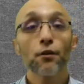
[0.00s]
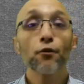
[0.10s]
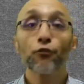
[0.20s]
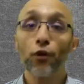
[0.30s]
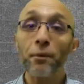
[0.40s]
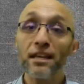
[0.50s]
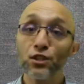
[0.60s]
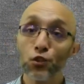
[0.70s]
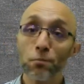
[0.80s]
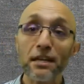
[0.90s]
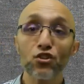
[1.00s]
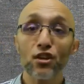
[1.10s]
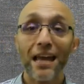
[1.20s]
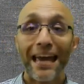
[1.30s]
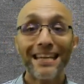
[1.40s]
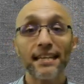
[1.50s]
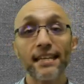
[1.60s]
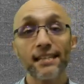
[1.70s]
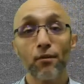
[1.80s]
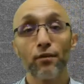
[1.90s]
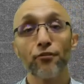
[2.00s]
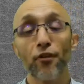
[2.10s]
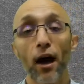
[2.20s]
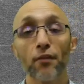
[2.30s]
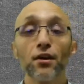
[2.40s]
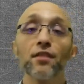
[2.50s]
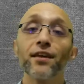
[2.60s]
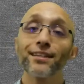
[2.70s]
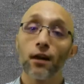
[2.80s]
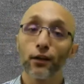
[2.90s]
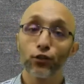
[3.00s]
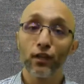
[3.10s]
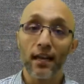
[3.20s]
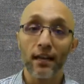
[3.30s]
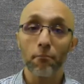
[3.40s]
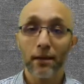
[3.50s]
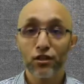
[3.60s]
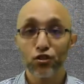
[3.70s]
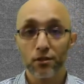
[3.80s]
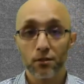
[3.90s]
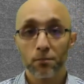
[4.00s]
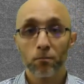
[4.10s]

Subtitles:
from his speech in 1875 that Dr. King mentions.